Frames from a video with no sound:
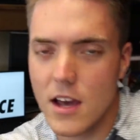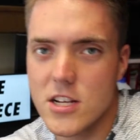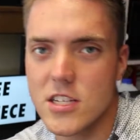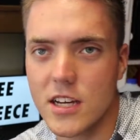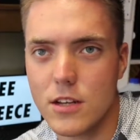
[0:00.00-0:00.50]

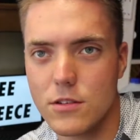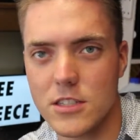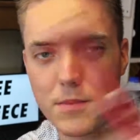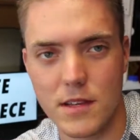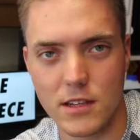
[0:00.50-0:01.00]
Just like I do with the
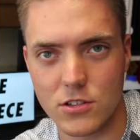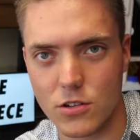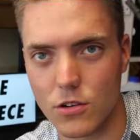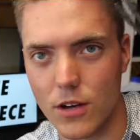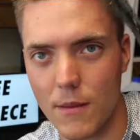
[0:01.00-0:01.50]
speed
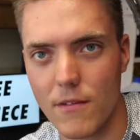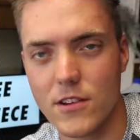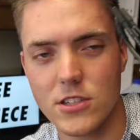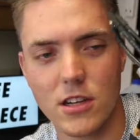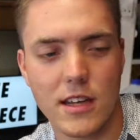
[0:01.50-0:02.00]
control. I'm
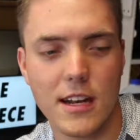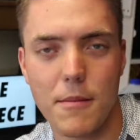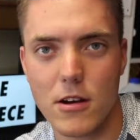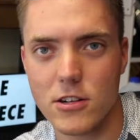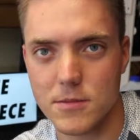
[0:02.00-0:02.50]
eventually going to get a
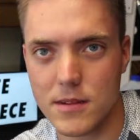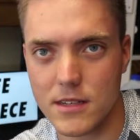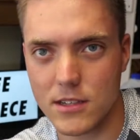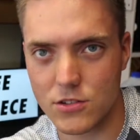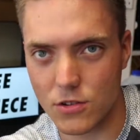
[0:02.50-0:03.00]
better
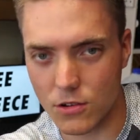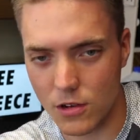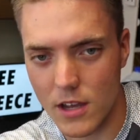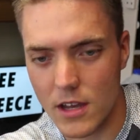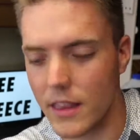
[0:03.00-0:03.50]
speed
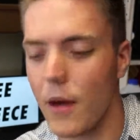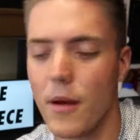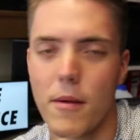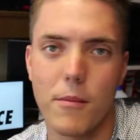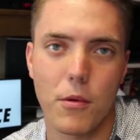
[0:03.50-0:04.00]
control. That
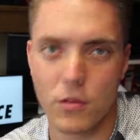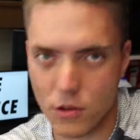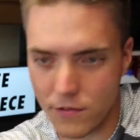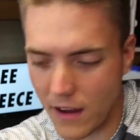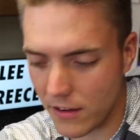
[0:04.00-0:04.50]
way my board will
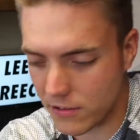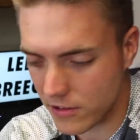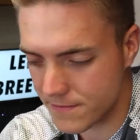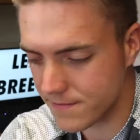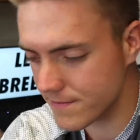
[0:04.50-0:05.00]
go faster.